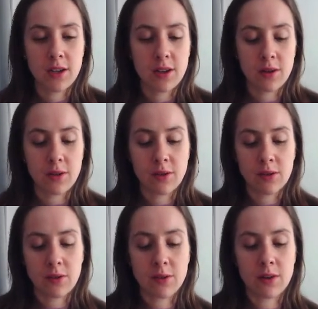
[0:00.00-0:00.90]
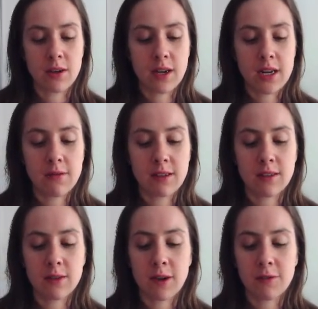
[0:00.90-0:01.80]
on any of these
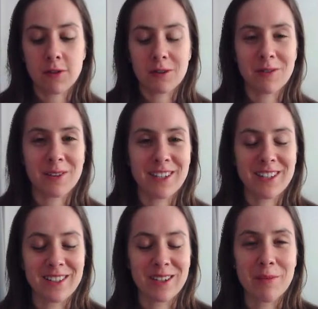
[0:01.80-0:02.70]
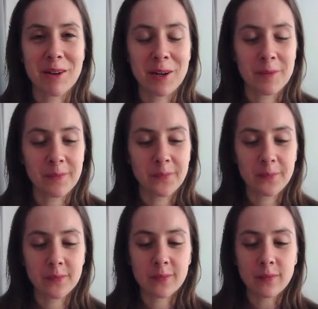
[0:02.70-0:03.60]
tough kind of questions coming up.
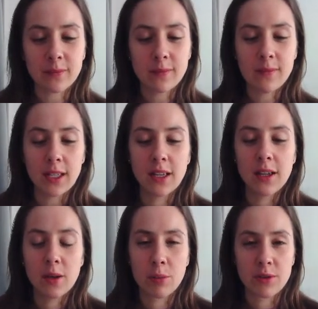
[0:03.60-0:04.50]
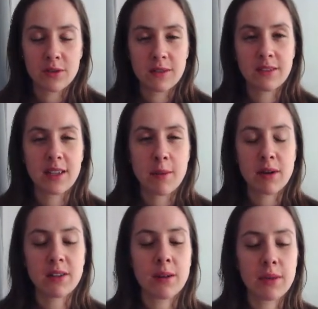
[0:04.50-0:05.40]
Positive
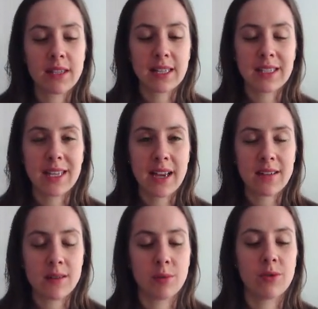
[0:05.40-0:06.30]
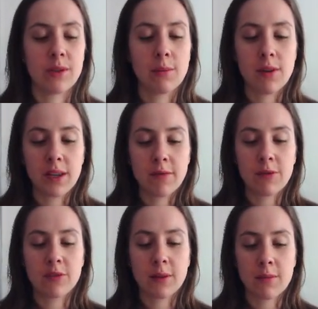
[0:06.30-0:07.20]
statement is something that's testable, so I'm looking for
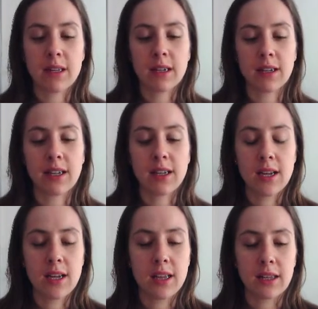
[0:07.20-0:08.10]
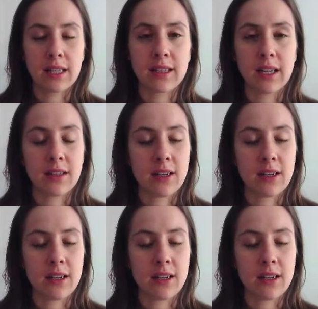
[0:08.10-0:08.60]
something like that